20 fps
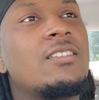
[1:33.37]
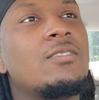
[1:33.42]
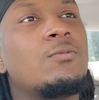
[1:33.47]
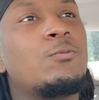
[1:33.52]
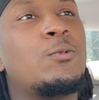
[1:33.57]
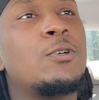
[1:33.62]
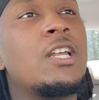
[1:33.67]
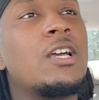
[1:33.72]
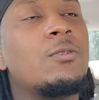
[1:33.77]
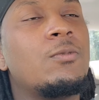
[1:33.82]

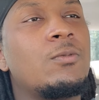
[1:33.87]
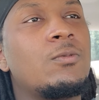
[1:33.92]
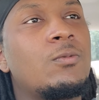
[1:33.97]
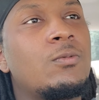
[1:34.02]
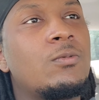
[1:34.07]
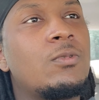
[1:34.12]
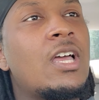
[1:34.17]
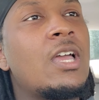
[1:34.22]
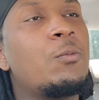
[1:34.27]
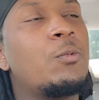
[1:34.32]

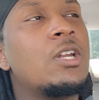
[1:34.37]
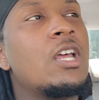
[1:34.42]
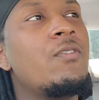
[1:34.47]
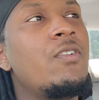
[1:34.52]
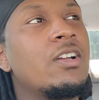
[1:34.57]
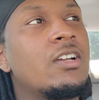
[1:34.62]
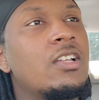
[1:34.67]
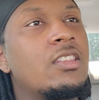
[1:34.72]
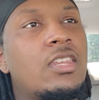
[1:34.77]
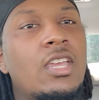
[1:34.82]

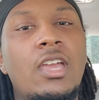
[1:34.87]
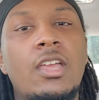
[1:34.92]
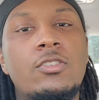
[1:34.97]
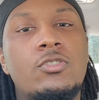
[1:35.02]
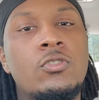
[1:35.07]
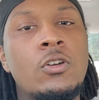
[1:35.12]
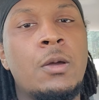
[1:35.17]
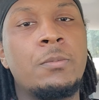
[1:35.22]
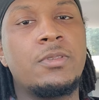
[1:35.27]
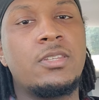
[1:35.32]
whatever good thing
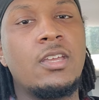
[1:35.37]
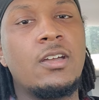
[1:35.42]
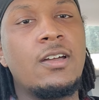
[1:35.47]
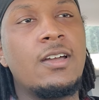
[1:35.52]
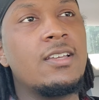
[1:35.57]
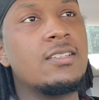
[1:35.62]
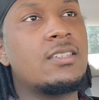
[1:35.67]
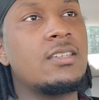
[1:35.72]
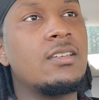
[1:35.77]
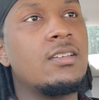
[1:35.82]
Trump
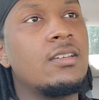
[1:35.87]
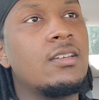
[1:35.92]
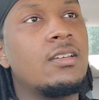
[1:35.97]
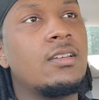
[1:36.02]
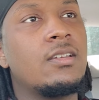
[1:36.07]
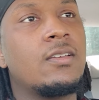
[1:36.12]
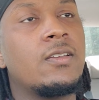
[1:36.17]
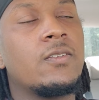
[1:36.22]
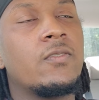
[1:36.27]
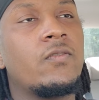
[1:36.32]
does,
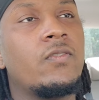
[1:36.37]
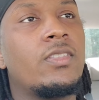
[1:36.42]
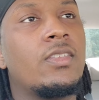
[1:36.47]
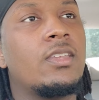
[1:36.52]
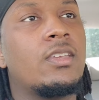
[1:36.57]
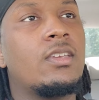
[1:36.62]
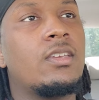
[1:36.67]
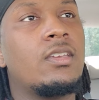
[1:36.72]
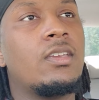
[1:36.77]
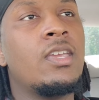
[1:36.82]

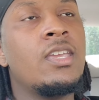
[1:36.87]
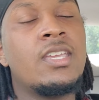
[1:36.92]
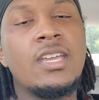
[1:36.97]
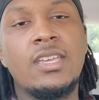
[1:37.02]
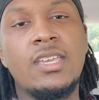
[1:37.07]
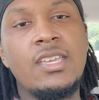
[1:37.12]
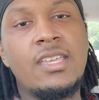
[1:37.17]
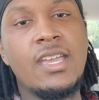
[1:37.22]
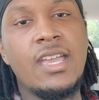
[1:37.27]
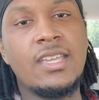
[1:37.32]
he
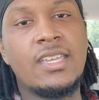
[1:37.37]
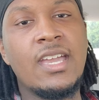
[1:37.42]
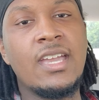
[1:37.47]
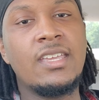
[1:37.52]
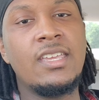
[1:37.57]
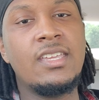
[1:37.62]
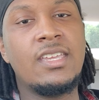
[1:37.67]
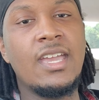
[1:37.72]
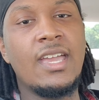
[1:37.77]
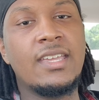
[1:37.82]
can't
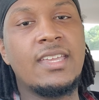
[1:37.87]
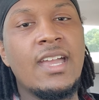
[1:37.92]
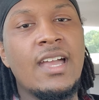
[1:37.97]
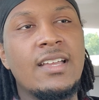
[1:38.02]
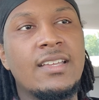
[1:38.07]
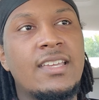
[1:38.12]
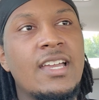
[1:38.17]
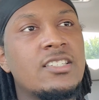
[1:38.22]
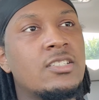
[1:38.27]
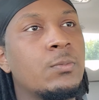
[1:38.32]

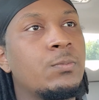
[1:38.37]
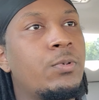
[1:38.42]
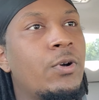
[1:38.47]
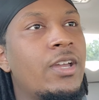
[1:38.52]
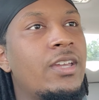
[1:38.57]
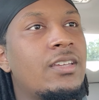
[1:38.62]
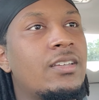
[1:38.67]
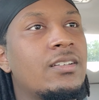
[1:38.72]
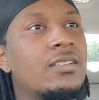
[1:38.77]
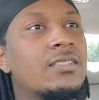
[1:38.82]
catch a
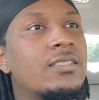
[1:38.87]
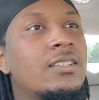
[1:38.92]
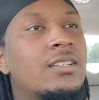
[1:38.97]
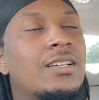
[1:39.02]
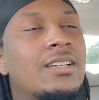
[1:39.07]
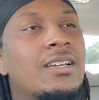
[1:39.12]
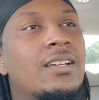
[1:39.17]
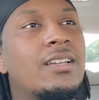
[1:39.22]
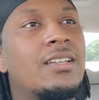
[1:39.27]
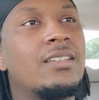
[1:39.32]
break.
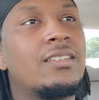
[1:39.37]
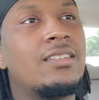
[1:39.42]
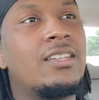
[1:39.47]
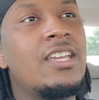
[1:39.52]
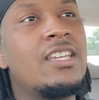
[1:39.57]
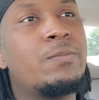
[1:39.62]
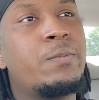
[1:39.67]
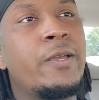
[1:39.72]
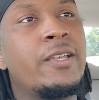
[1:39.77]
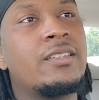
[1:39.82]

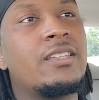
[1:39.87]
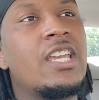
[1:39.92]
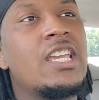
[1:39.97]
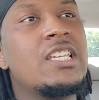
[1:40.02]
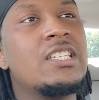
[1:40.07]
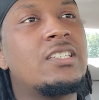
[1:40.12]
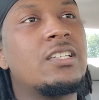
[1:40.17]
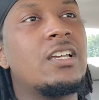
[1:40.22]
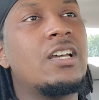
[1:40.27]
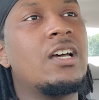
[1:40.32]

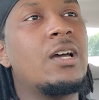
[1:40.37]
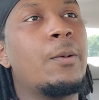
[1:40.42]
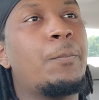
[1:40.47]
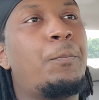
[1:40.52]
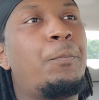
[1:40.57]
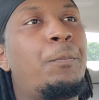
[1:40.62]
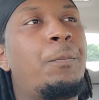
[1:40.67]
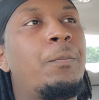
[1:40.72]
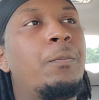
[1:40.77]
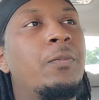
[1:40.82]
These
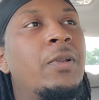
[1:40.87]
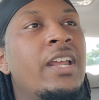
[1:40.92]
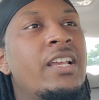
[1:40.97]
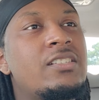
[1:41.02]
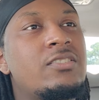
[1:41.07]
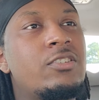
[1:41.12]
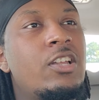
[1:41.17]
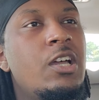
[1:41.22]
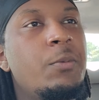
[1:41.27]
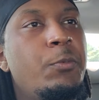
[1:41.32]

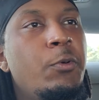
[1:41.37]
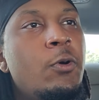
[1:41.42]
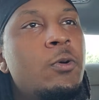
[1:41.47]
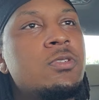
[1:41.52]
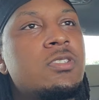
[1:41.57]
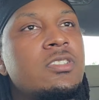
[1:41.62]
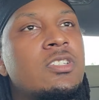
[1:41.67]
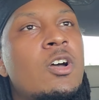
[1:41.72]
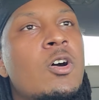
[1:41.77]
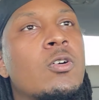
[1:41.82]

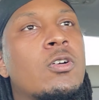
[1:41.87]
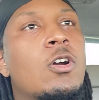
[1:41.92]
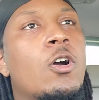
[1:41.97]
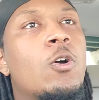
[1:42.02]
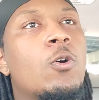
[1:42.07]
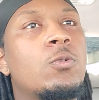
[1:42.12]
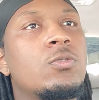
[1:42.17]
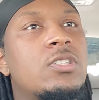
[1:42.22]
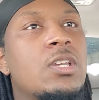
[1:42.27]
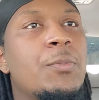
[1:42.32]
liberals, stone
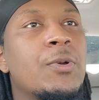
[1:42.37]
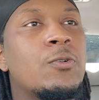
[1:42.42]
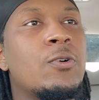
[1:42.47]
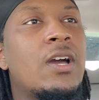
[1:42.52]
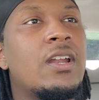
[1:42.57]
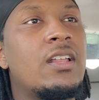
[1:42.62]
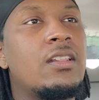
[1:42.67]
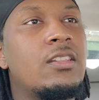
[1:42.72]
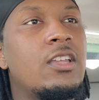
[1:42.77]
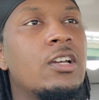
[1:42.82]
cold
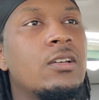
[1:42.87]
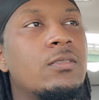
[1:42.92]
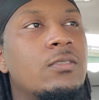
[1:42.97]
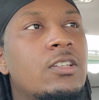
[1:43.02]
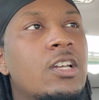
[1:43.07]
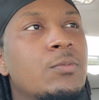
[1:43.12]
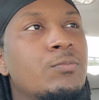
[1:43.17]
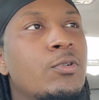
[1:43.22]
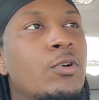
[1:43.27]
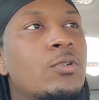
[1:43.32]
Democratic
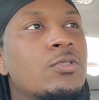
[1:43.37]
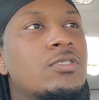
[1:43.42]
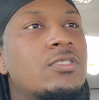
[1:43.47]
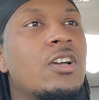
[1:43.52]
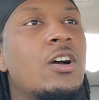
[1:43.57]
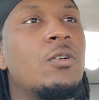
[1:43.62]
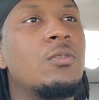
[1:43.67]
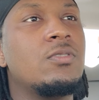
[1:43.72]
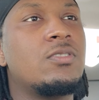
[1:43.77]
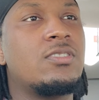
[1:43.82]
liberals,
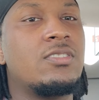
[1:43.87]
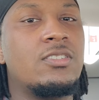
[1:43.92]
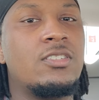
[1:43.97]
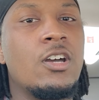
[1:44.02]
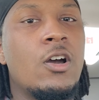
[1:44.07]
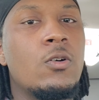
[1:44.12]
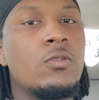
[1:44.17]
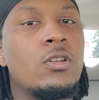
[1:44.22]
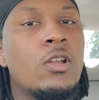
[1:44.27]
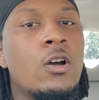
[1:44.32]
don't
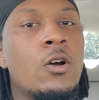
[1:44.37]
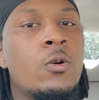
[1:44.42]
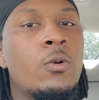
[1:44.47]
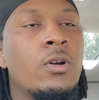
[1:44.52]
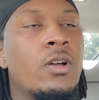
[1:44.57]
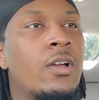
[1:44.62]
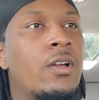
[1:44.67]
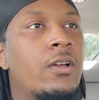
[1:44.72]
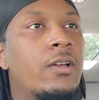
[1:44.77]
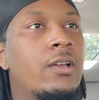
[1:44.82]

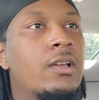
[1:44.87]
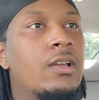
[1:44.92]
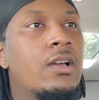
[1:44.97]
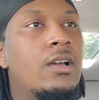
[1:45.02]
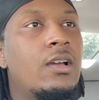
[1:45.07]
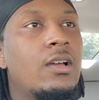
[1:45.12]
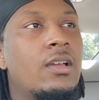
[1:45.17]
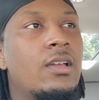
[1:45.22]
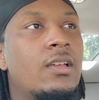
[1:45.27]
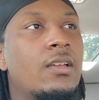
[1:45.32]
know.
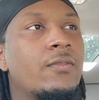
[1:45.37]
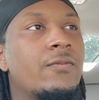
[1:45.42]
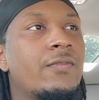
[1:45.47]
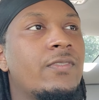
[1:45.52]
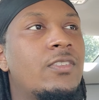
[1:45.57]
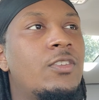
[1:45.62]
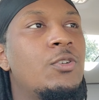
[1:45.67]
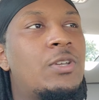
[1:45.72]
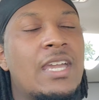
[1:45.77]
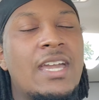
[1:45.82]

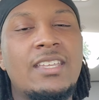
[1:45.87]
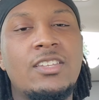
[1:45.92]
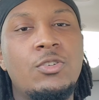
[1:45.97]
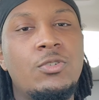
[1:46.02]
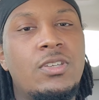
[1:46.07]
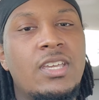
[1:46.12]
You can't